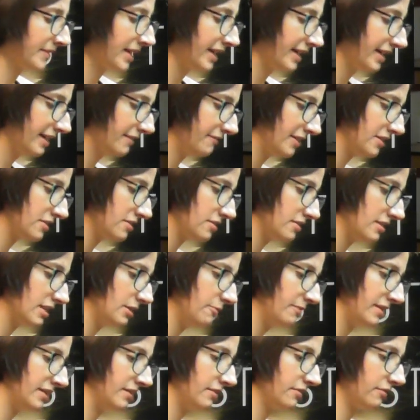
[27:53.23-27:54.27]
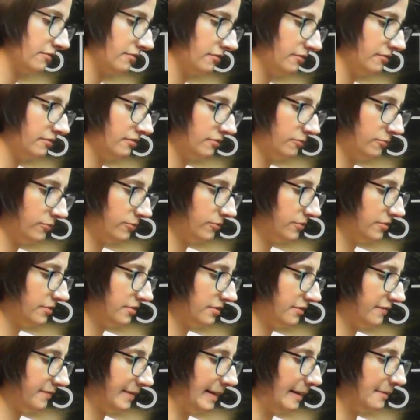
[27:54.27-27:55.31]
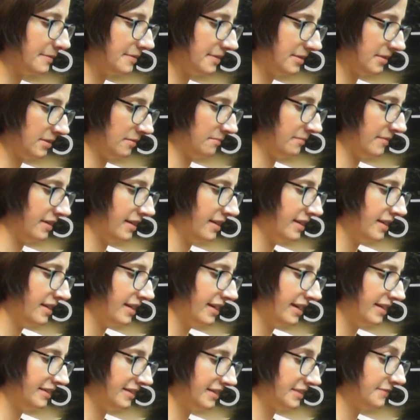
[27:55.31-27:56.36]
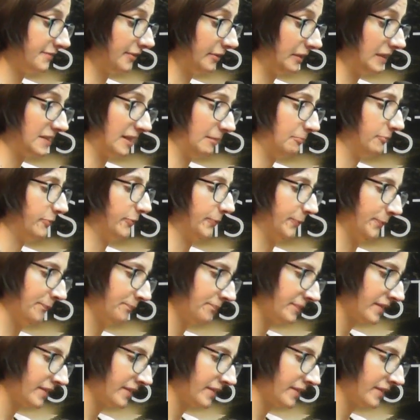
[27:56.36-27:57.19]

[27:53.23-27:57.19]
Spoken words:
He eventually went through the waters of baptism in this very chapel.